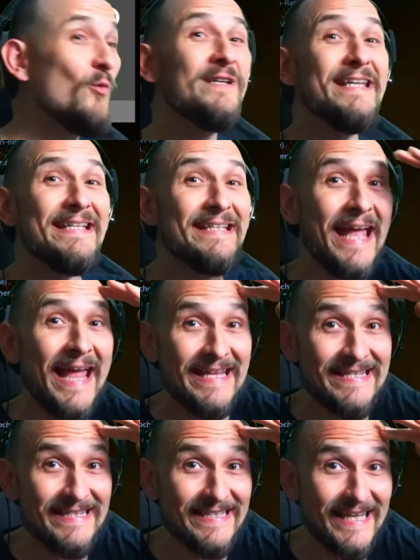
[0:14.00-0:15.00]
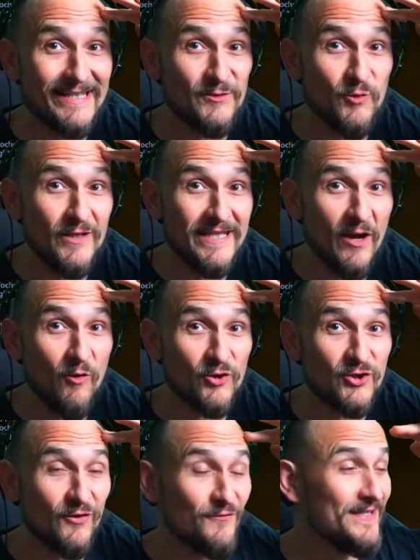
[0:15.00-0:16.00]
And I'm, of course, already testing
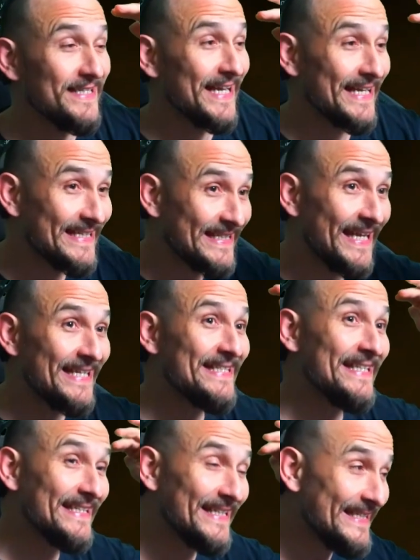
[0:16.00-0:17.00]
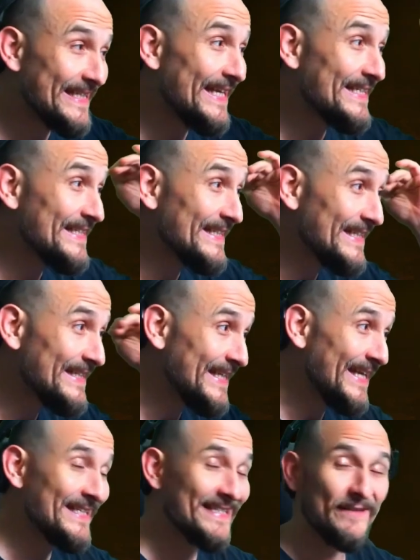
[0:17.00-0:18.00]
again. Tested, tested,
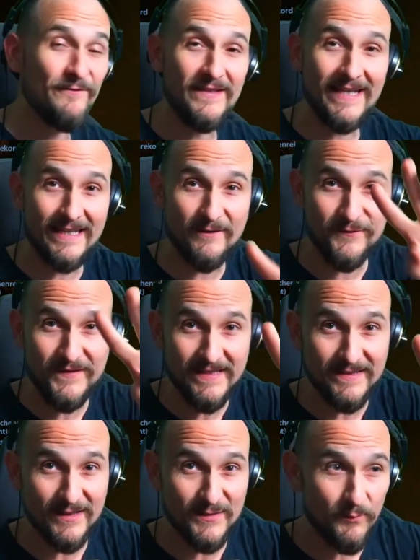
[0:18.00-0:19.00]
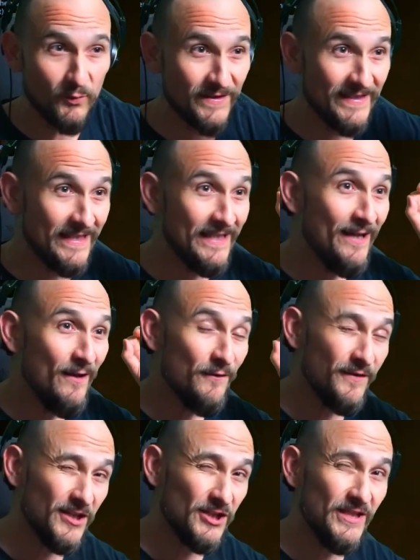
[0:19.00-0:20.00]
tested. Again, the fourth spot
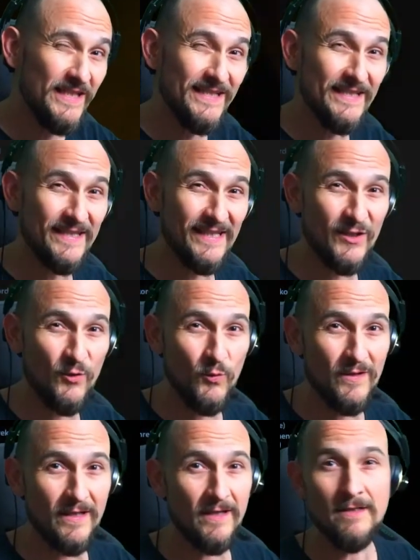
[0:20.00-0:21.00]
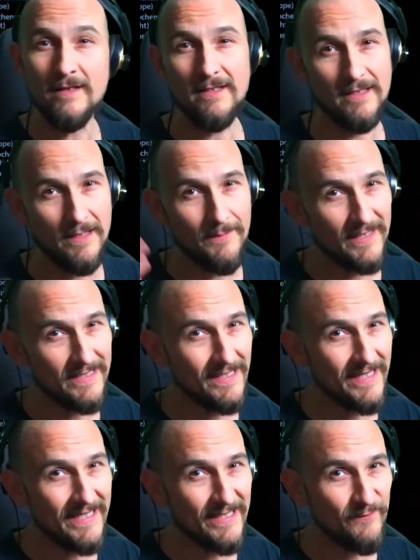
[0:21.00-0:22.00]
here. Different baits,
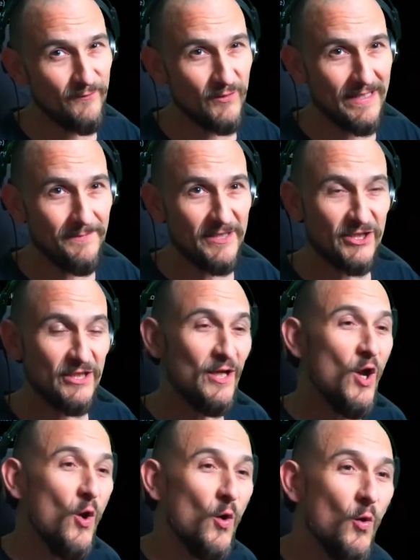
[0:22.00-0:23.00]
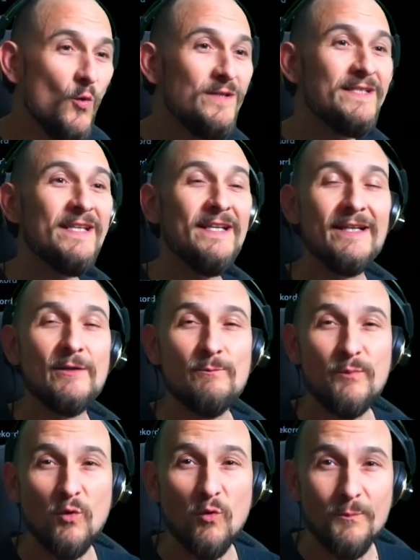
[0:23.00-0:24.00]
always the same feed mix, and
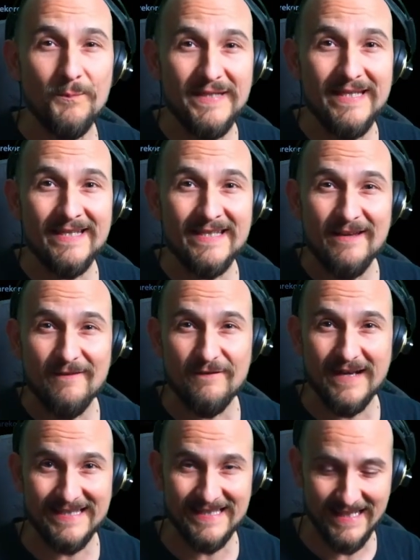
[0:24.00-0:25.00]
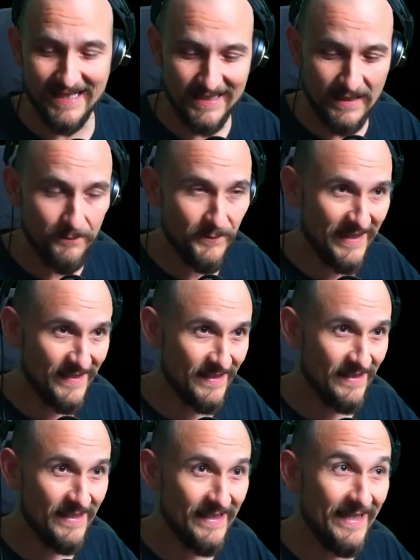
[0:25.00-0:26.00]
tried out what is working best right
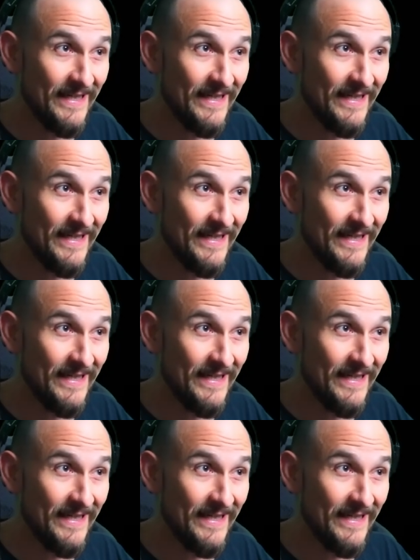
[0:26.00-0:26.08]
now.